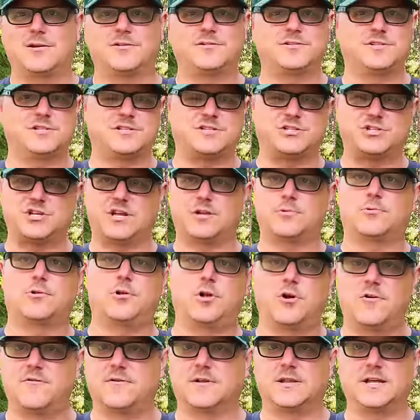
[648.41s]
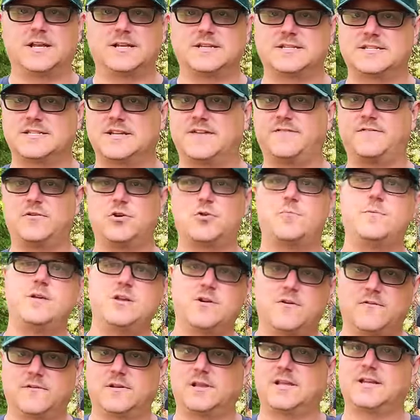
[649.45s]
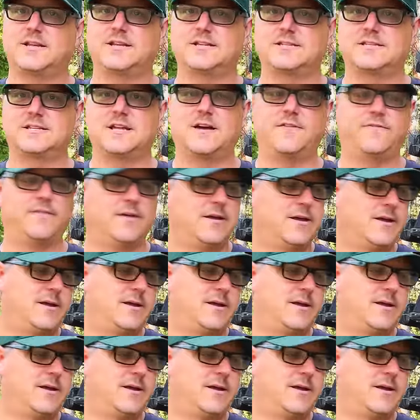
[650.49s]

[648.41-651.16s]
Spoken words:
just general overlanding stuff, newbie overlanding stuff.